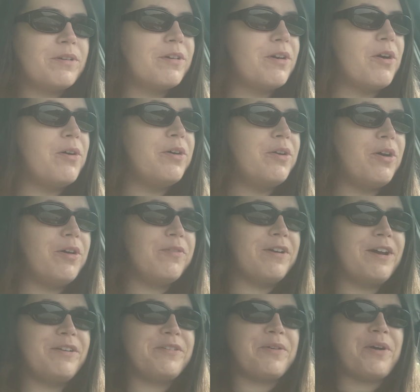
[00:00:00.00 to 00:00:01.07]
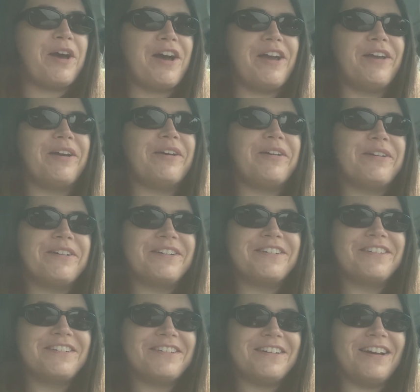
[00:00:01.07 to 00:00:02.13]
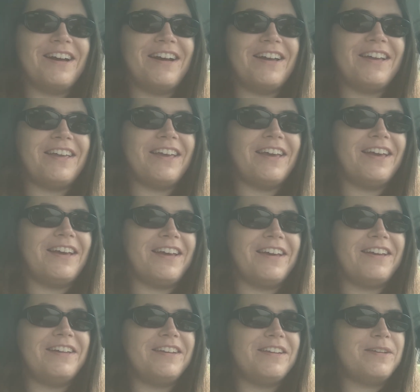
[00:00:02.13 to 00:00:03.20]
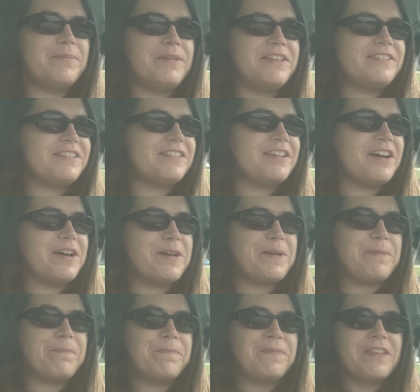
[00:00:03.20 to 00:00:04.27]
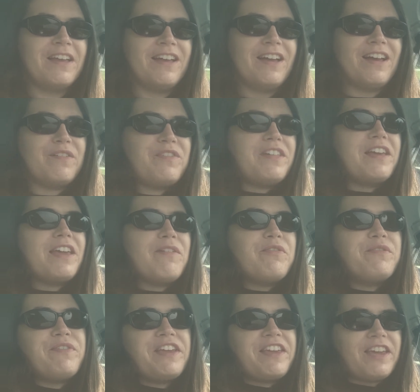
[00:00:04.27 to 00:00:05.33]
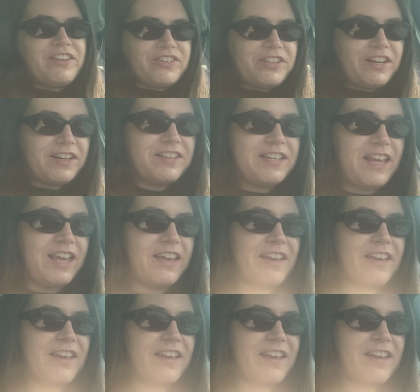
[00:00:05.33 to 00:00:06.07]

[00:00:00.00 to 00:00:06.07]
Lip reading: going all around Ohio. I had an amazing time. I feel like every vacation I take,